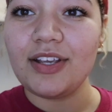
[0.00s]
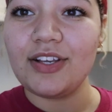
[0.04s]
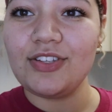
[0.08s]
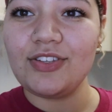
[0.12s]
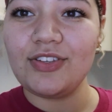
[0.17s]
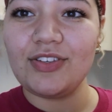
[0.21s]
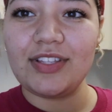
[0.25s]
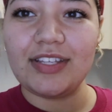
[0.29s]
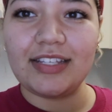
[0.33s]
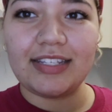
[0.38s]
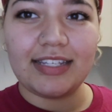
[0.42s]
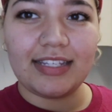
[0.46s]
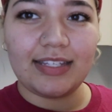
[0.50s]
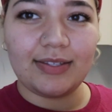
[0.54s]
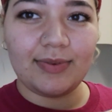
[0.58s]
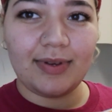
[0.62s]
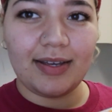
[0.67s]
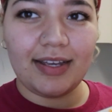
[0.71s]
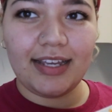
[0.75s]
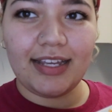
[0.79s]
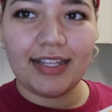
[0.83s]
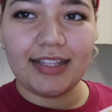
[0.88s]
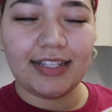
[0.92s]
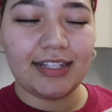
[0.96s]
this is
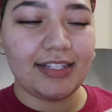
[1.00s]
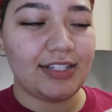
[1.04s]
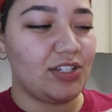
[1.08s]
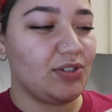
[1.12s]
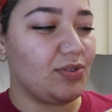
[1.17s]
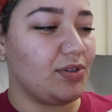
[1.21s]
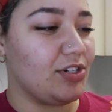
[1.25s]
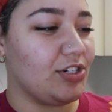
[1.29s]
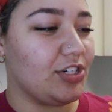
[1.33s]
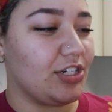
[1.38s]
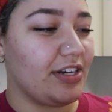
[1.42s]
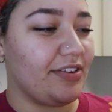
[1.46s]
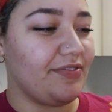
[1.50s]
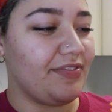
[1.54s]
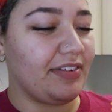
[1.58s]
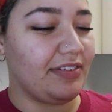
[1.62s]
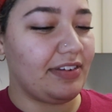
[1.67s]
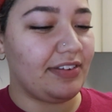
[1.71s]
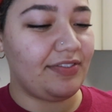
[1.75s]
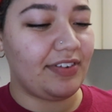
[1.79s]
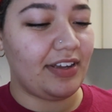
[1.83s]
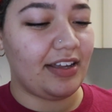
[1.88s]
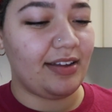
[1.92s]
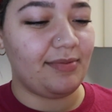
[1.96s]
what the
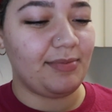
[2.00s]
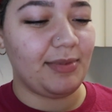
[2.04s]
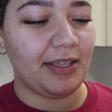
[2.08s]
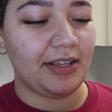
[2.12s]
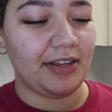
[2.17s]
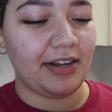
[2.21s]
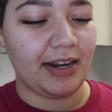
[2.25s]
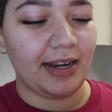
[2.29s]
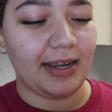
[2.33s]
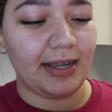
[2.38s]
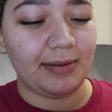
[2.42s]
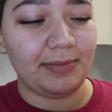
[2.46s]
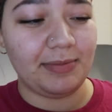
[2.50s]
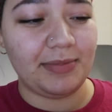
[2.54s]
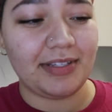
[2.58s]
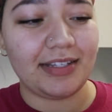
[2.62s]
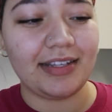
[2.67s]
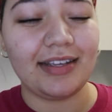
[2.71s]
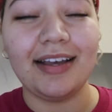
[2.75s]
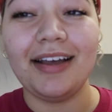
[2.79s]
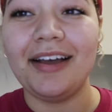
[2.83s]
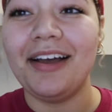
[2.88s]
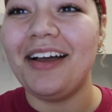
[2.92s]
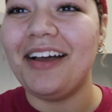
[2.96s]
255 milligrams
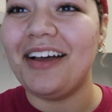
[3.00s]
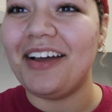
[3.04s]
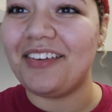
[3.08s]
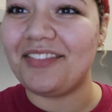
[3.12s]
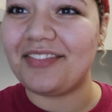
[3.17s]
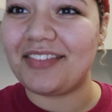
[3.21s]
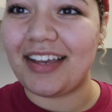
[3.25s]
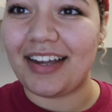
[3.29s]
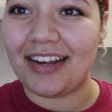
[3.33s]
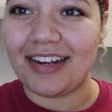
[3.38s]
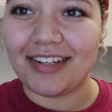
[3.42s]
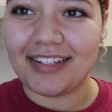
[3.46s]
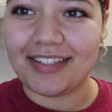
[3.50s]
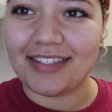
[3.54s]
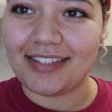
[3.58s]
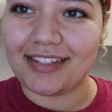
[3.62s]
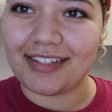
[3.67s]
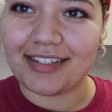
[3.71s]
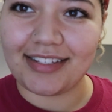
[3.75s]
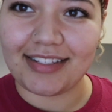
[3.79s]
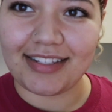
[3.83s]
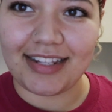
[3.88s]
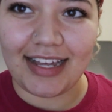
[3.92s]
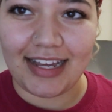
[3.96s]
of carrots
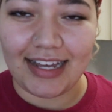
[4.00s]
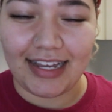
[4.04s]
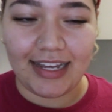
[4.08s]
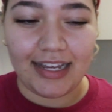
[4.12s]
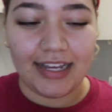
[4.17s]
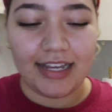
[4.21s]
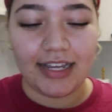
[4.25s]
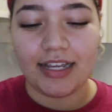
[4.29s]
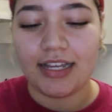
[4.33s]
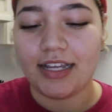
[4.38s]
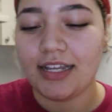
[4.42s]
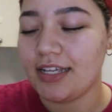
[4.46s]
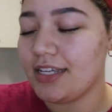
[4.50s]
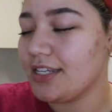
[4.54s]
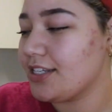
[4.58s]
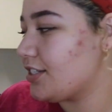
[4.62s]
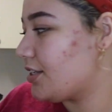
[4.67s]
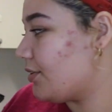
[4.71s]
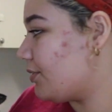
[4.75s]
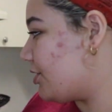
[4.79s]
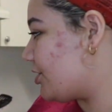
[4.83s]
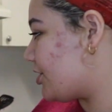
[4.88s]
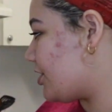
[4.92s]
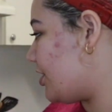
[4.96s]
look like.
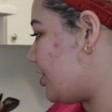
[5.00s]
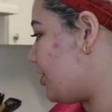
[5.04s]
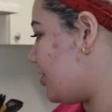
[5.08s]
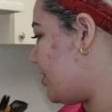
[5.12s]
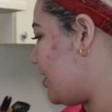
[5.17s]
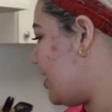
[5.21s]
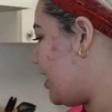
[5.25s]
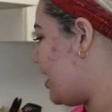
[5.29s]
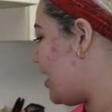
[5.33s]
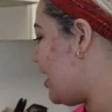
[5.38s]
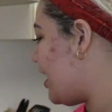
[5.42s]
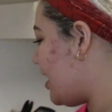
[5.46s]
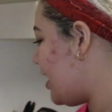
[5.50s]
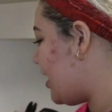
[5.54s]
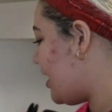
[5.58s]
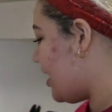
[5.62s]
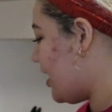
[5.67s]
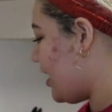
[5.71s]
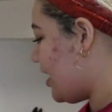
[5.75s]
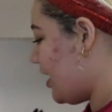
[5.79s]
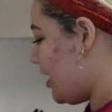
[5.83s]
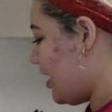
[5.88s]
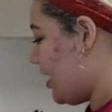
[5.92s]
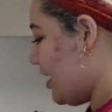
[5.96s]
So we're just gonna go ahead
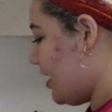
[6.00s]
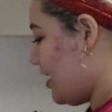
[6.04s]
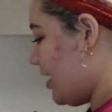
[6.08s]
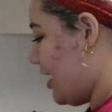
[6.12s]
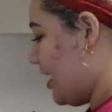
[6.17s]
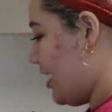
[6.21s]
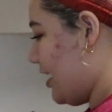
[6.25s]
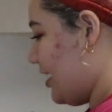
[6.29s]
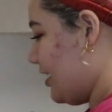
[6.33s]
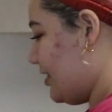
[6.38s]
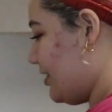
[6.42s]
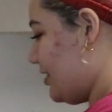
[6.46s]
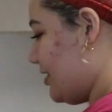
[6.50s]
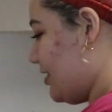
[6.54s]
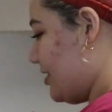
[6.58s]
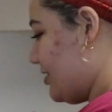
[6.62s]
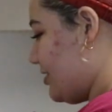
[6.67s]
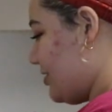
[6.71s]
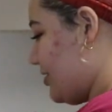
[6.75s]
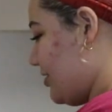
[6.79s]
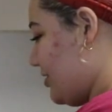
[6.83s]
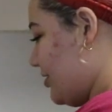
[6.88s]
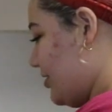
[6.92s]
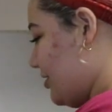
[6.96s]
and add
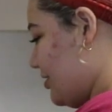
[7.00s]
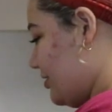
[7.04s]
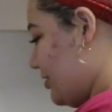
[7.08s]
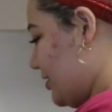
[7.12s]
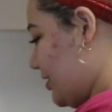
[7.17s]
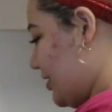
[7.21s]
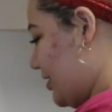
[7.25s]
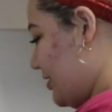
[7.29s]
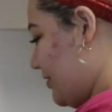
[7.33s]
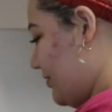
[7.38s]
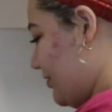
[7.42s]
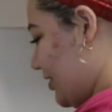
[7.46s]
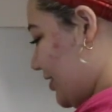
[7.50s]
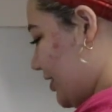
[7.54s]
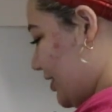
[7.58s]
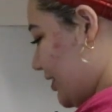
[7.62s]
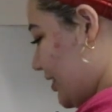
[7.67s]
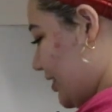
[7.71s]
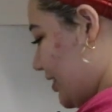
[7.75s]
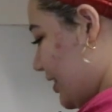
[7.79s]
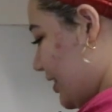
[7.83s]
this all in very